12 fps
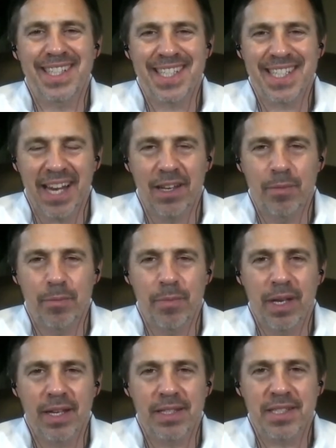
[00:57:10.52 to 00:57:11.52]

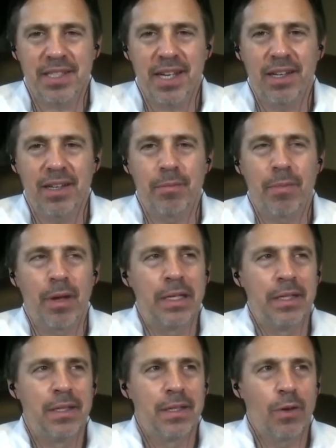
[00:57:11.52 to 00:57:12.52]
Salem, like Salem,
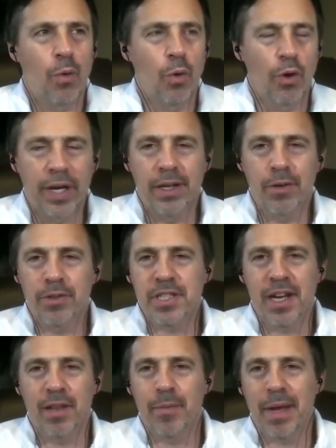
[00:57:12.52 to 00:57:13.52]
Oregon, or
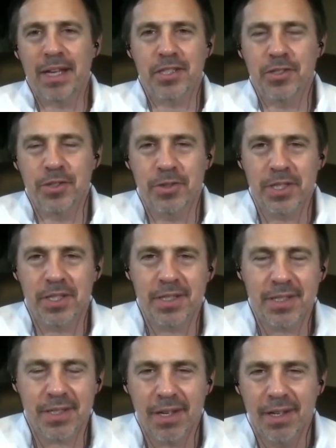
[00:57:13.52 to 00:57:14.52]
Salem,
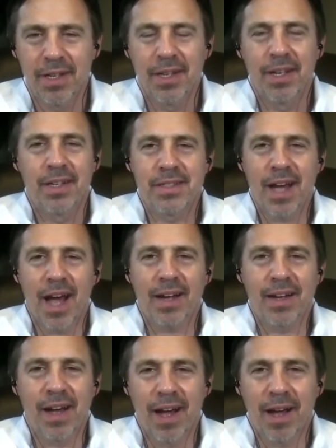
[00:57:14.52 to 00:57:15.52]

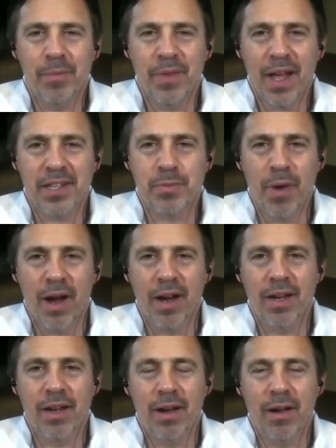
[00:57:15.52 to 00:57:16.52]
Massachusetts.com. That's
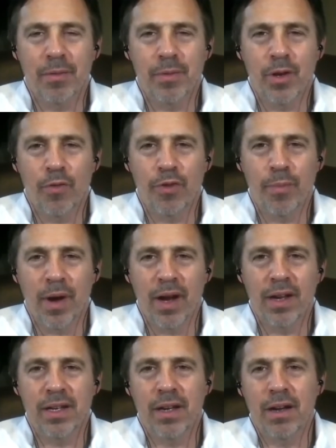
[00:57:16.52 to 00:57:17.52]
my, for
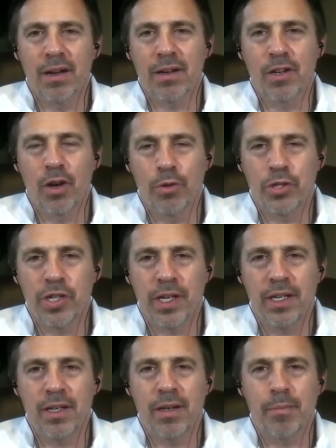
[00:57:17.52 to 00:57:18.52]
my
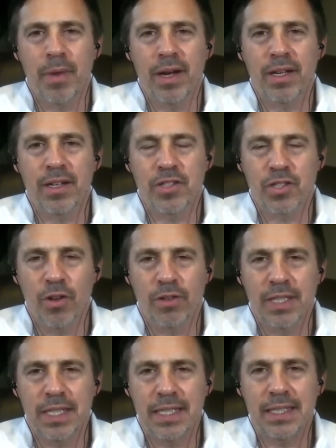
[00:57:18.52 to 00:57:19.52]
coaching, my
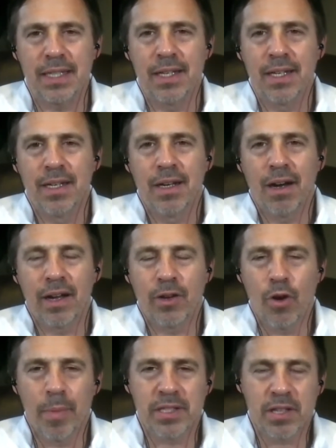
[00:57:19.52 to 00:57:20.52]
consulting. I
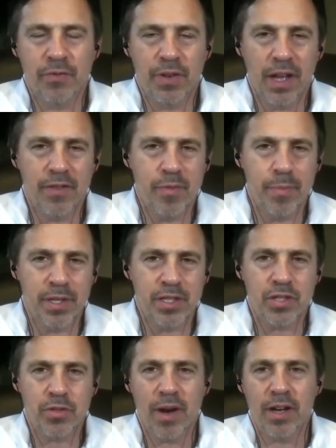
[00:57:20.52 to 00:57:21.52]
call myself a life and
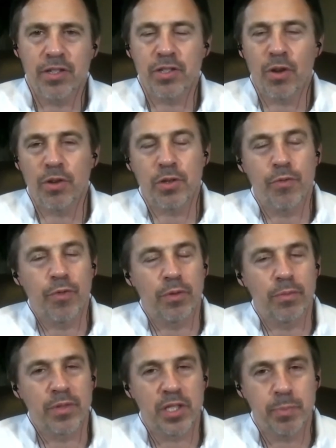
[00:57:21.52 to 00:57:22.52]
business strategist, also
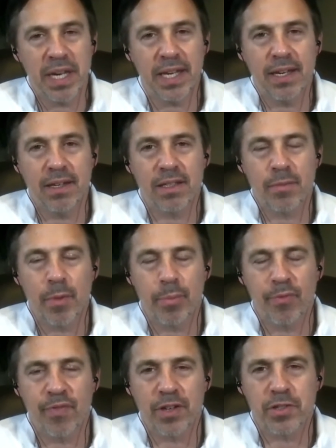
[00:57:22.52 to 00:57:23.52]
for speaking, because I'm a
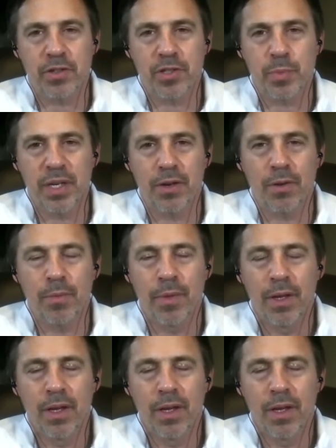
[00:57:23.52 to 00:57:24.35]
professional speaker.